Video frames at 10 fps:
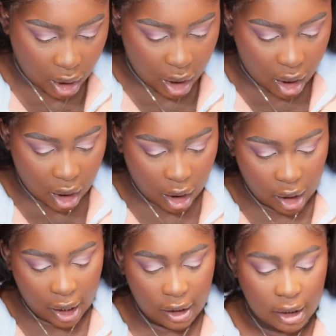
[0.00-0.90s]
Ah,
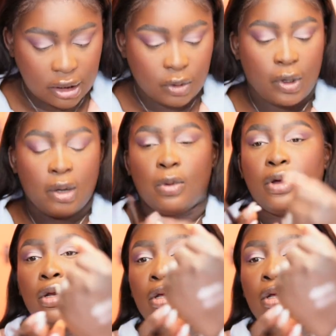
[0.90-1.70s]
okay, this is what I want.